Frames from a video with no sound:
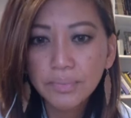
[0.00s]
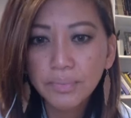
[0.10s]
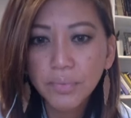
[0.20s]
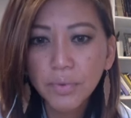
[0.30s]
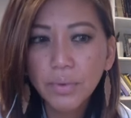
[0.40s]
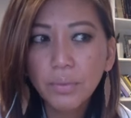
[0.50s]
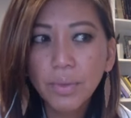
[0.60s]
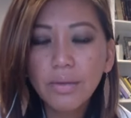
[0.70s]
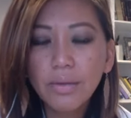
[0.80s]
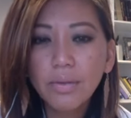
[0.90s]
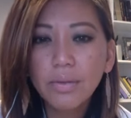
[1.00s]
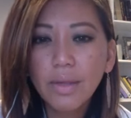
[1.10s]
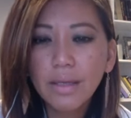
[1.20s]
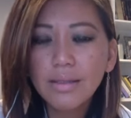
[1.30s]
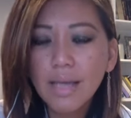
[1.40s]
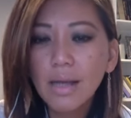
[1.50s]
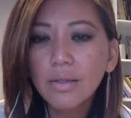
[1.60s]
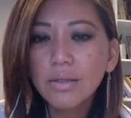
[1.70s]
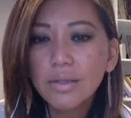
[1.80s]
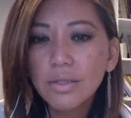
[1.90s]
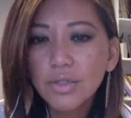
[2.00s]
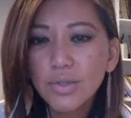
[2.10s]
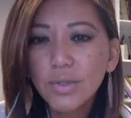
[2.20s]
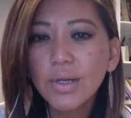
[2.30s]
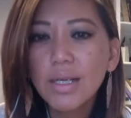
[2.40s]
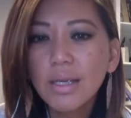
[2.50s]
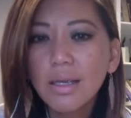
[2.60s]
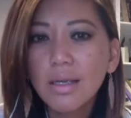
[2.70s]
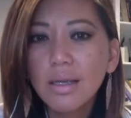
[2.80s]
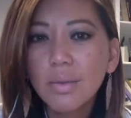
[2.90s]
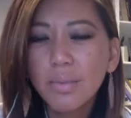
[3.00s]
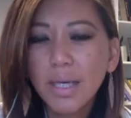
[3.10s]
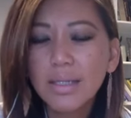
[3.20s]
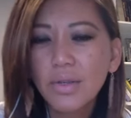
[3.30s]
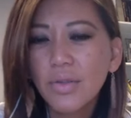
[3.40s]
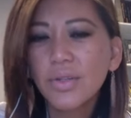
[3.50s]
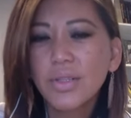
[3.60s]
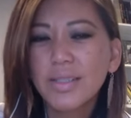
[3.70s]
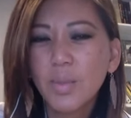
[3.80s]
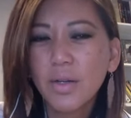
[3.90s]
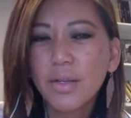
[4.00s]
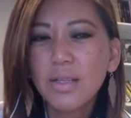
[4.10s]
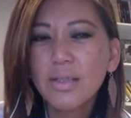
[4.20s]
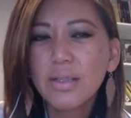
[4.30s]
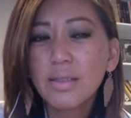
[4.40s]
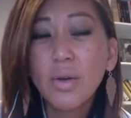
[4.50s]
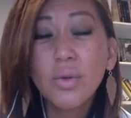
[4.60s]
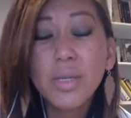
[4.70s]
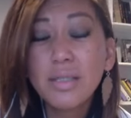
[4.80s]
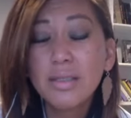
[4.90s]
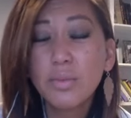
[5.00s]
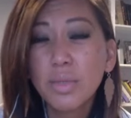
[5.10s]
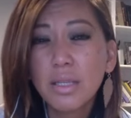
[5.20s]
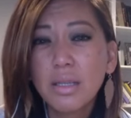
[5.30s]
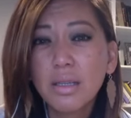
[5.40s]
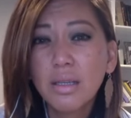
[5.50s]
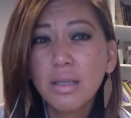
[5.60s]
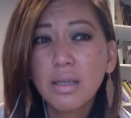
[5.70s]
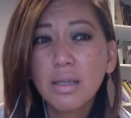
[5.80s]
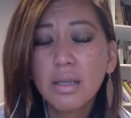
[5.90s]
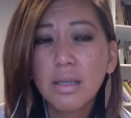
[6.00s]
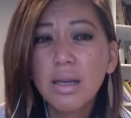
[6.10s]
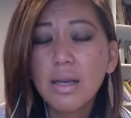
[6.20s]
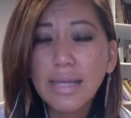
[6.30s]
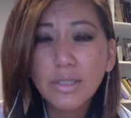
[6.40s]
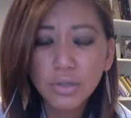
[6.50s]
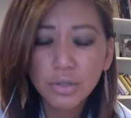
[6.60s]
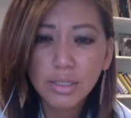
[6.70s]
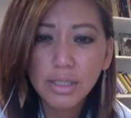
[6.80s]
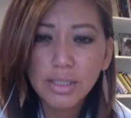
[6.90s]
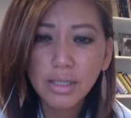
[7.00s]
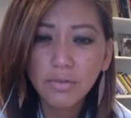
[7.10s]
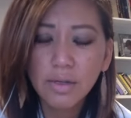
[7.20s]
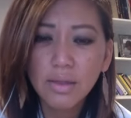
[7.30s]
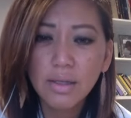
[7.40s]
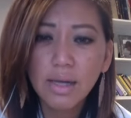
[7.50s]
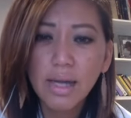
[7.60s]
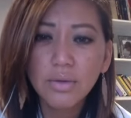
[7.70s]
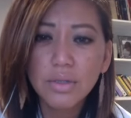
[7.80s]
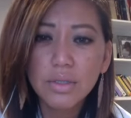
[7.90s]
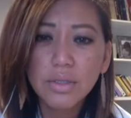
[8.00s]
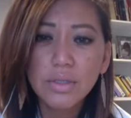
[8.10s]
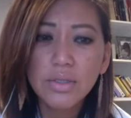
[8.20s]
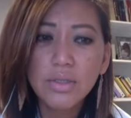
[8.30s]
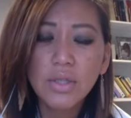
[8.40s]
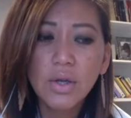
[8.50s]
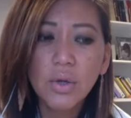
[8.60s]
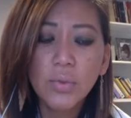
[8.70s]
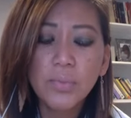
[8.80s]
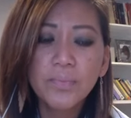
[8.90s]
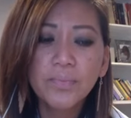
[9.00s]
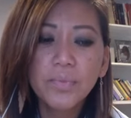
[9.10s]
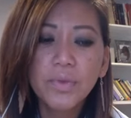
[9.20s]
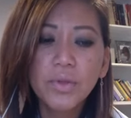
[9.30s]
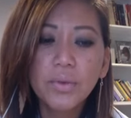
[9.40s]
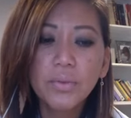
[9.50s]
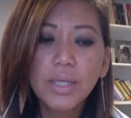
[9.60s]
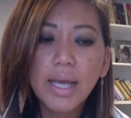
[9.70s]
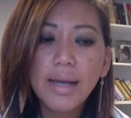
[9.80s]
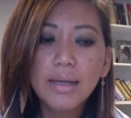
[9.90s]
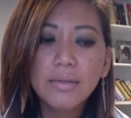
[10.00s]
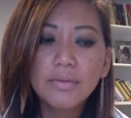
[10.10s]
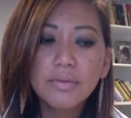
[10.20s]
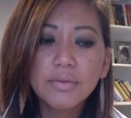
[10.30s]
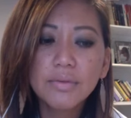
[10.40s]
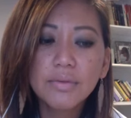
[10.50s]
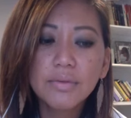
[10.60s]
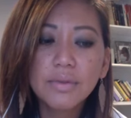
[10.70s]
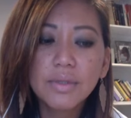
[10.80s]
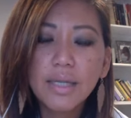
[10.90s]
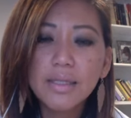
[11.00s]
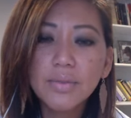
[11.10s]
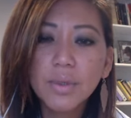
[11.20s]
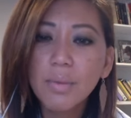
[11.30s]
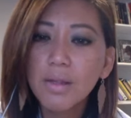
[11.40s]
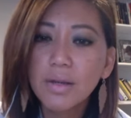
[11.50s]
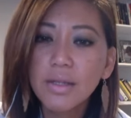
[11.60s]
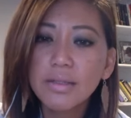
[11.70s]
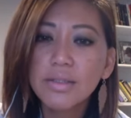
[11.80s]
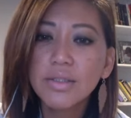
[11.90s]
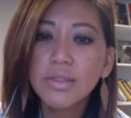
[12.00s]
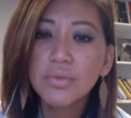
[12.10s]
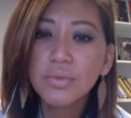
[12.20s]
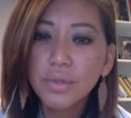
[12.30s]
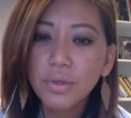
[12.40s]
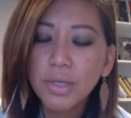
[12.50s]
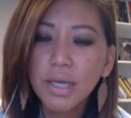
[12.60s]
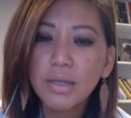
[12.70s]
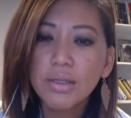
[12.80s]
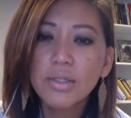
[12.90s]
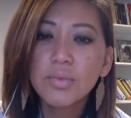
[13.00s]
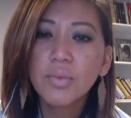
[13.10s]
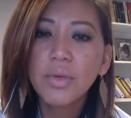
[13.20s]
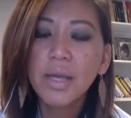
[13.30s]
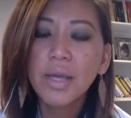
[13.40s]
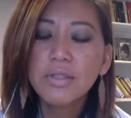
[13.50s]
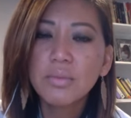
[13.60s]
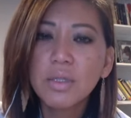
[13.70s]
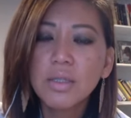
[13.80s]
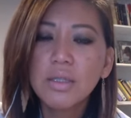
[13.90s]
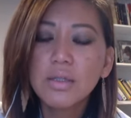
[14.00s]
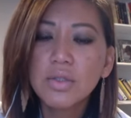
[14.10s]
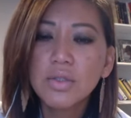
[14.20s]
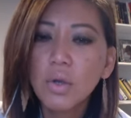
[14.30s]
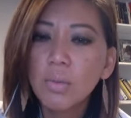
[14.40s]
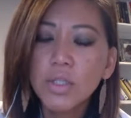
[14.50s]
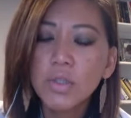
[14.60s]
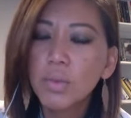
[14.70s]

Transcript: but the way that they tell their story based on their experience is going to be naturally different than ours. So we have, yes, we're mother hustlers, we're go-getters, but we have to be so much